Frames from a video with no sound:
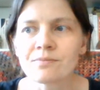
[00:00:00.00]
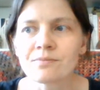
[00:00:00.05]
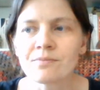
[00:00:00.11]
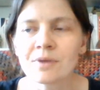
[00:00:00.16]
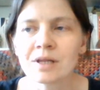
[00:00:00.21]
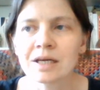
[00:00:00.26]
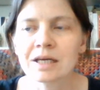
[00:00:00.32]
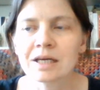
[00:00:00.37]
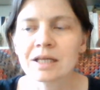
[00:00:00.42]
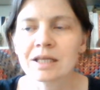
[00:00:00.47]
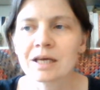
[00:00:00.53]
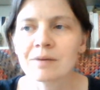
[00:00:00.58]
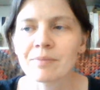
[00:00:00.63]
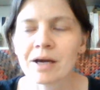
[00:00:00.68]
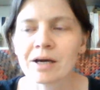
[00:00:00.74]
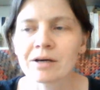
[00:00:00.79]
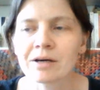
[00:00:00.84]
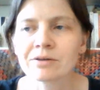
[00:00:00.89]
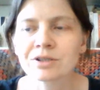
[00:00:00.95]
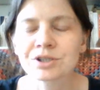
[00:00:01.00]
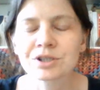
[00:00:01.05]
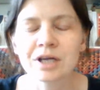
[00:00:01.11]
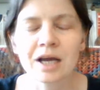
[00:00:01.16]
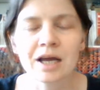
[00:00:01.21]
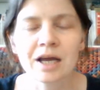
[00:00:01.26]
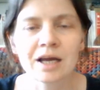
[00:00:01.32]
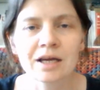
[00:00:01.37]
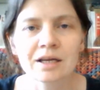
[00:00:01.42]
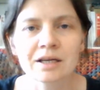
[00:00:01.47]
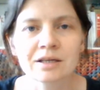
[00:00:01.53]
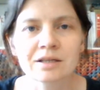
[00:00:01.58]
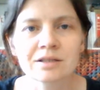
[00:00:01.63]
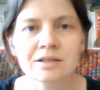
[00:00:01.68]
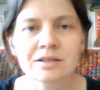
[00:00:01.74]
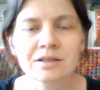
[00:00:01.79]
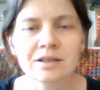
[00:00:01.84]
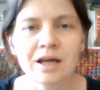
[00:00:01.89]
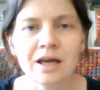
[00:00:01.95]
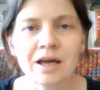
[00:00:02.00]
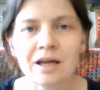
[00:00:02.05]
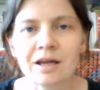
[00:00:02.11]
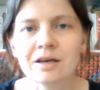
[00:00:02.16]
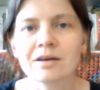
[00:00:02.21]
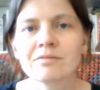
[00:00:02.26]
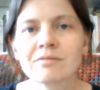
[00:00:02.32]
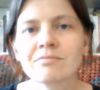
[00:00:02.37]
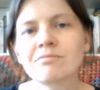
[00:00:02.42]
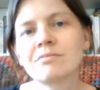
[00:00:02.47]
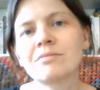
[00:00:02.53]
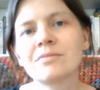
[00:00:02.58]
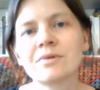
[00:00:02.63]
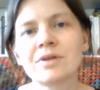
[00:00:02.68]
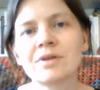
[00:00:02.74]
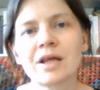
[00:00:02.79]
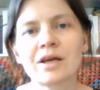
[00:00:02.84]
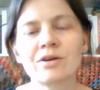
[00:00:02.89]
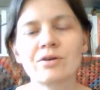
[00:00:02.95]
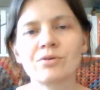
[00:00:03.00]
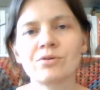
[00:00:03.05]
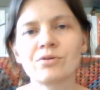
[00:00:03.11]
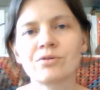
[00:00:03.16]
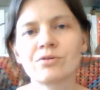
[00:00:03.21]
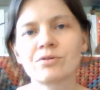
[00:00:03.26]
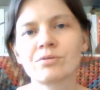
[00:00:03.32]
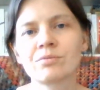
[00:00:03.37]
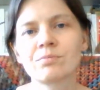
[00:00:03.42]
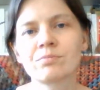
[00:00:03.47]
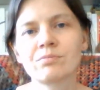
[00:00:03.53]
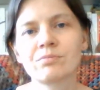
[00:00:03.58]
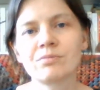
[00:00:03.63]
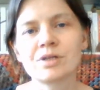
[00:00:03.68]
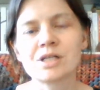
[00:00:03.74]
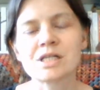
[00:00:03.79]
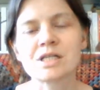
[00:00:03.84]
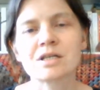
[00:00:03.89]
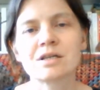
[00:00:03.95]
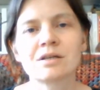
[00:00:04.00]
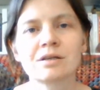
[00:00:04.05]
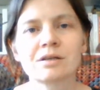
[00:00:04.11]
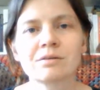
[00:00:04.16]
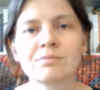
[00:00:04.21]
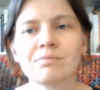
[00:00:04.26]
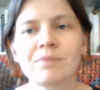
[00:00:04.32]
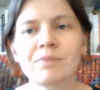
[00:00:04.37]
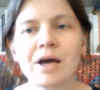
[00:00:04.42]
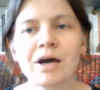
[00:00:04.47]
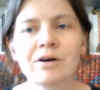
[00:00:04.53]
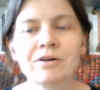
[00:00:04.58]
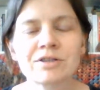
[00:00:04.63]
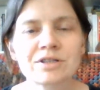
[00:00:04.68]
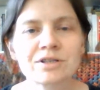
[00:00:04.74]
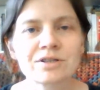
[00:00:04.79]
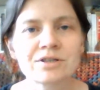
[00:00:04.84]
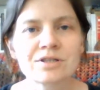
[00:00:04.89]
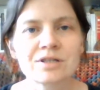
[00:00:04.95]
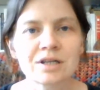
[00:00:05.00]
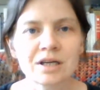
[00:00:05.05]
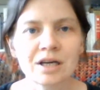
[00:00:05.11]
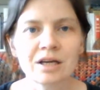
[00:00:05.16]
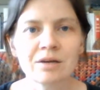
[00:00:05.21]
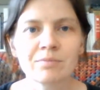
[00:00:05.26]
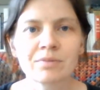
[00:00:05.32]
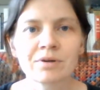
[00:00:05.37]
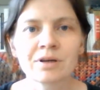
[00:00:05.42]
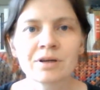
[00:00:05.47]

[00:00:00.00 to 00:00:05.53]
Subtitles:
in their pouch, and they use knitted pouches to keep